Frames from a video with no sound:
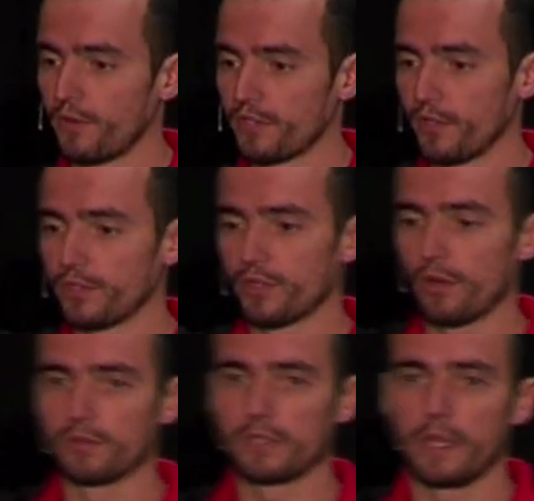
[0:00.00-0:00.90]
the research
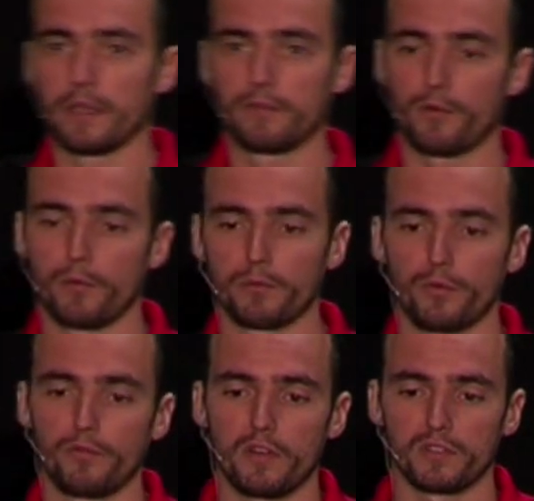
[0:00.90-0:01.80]
goes like from
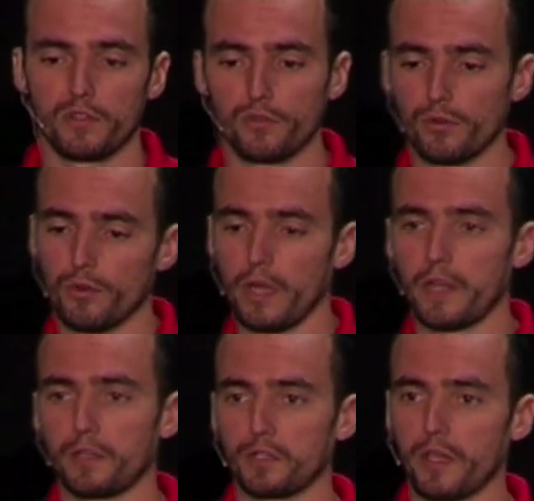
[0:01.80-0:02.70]
two thousand two,
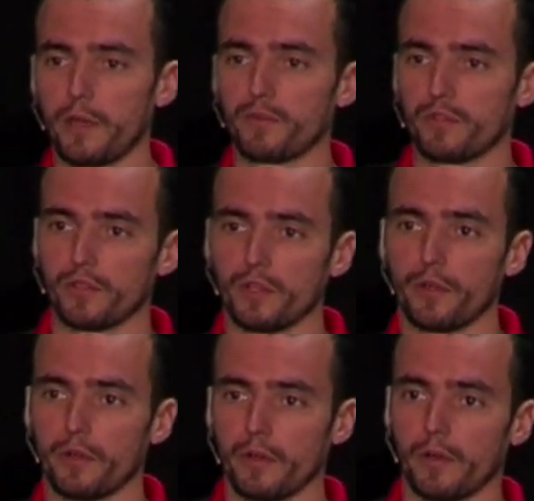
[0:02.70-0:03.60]
and it kept uh,
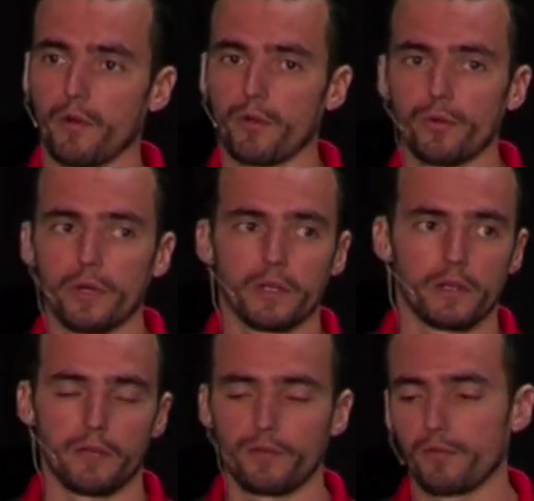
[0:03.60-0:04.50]
uh, occurring
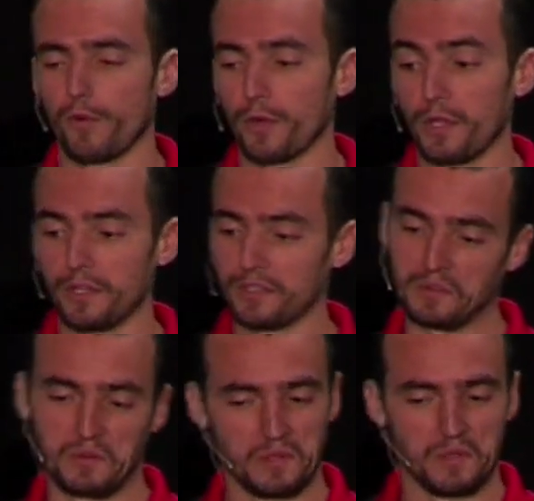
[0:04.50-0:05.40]
every four
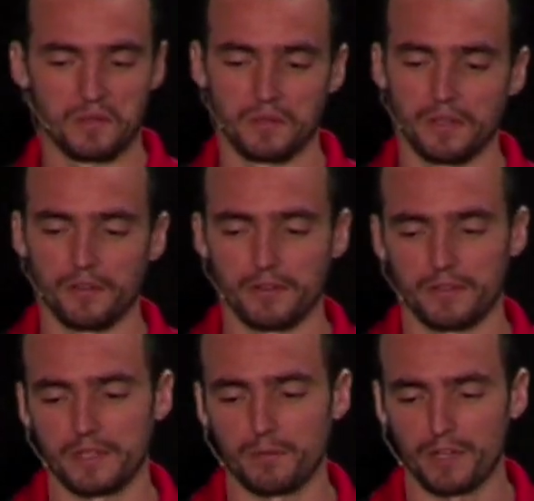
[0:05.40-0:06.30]
years, uh,
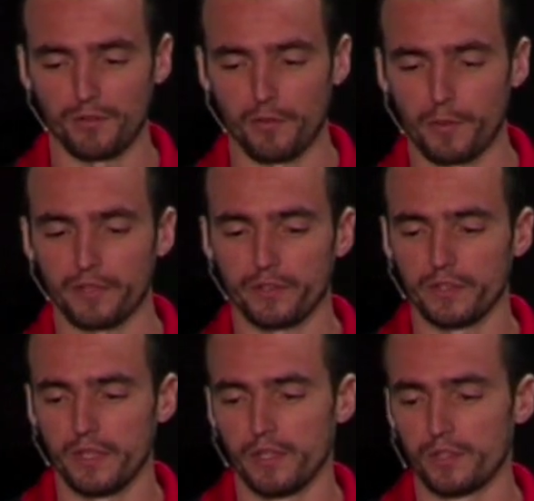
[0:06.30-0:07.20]
some kind of a pattern.